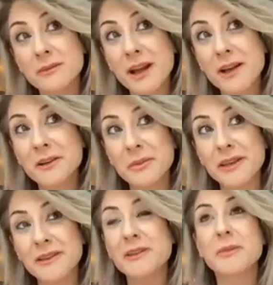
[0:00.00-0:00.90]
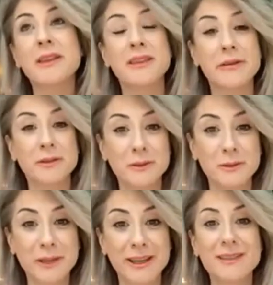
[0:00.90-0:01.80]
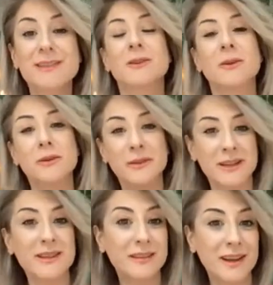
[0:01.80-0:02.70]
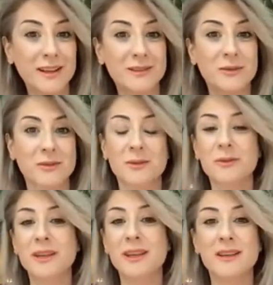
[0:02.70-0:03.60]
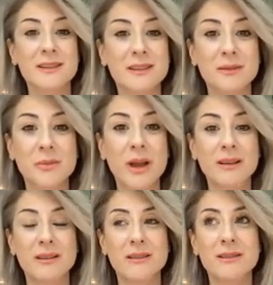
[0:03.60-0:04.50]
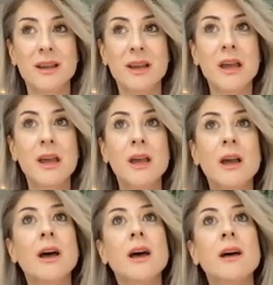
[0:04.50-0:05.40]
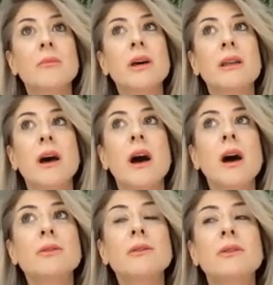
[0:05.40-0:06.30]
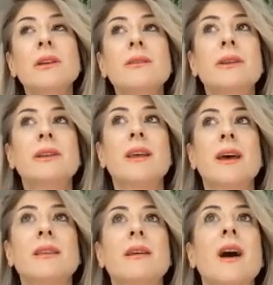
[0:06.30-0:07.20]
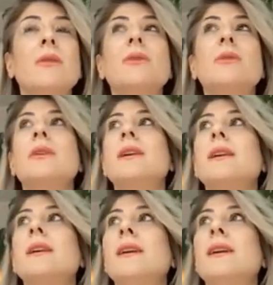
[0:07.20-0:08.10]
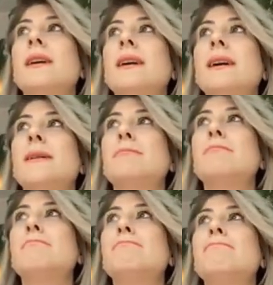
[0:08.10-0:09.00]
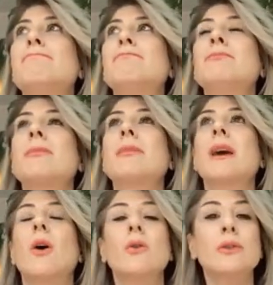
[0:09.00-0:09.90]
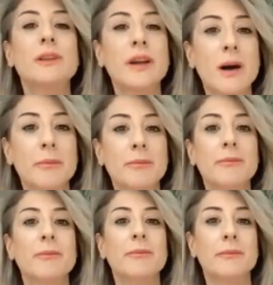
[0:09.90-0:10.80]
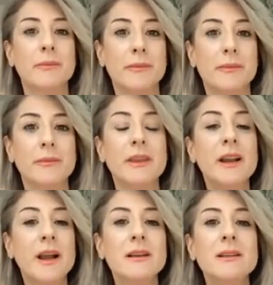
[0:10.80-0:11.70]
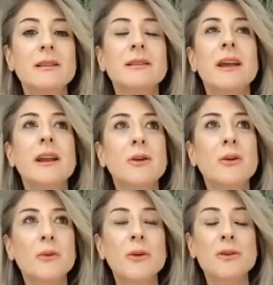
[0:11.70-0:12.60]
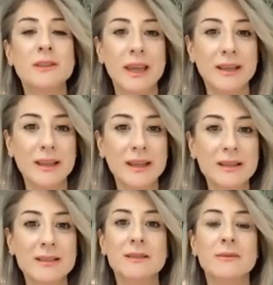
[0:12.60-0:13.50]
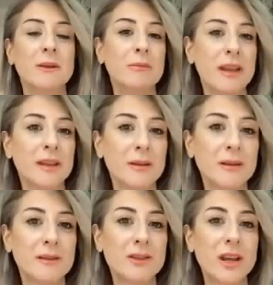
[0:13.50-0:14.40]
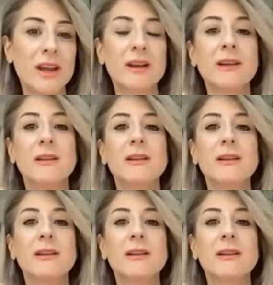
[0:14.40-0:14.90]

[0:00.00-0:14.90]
younger, better, but never too late. So as adults, can still practice. But how to deal with that? How do we um, overcome? There are there are of course techniques we may share